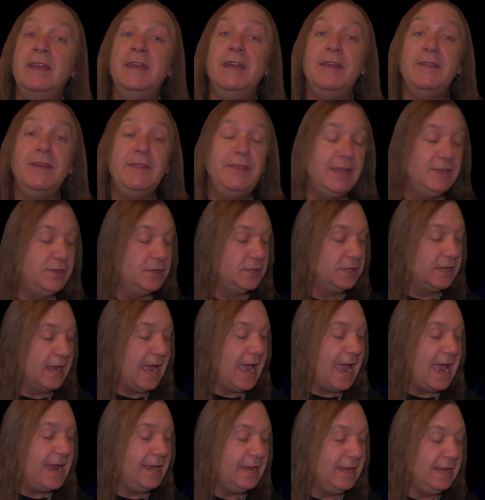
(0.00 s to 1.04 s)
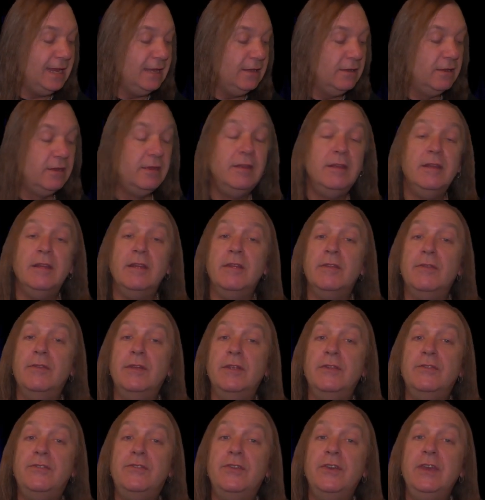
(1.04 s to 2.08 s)
Then they just add in
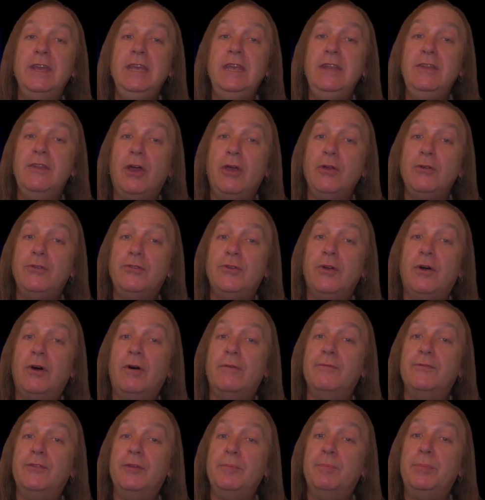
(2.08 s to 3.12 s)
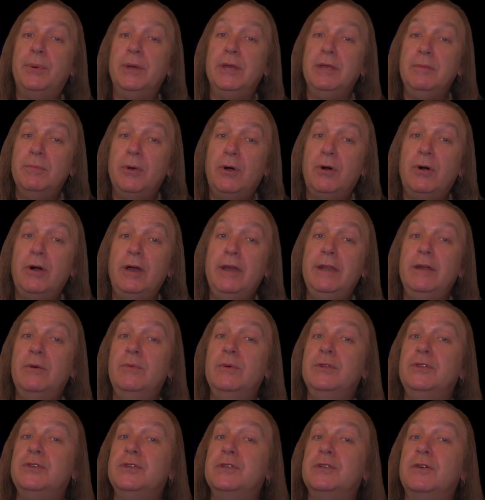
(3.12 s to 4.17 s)
the D note of the B minor,
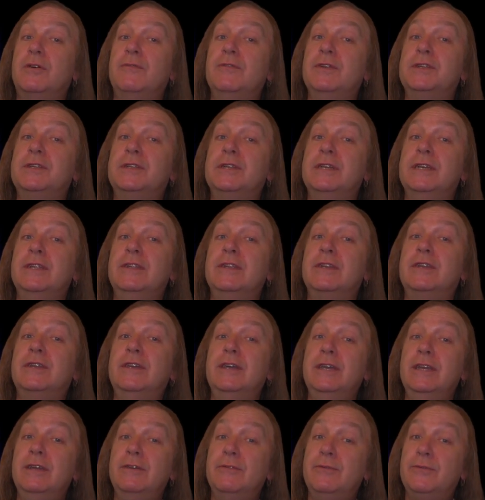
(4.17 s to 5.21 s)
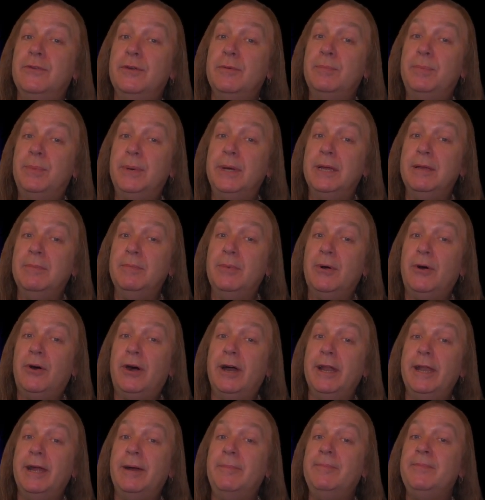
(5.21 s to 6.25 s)
which is obviously in the key of B
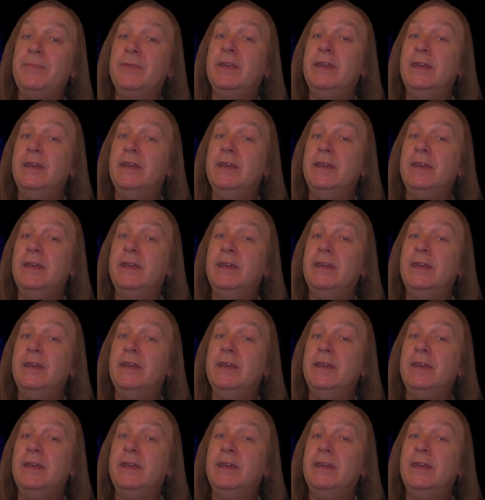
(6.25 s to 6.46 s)
minor.